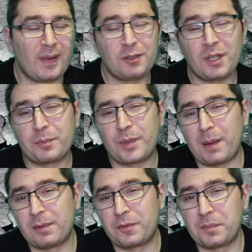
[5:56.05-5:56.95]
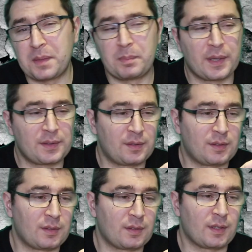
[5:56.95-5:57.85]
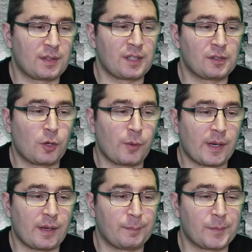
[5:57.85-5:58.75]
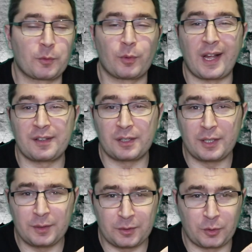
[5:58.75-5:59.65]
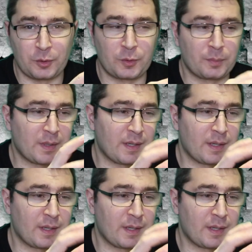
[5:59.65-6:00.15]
It's not a problem for me, but there's no equalizer to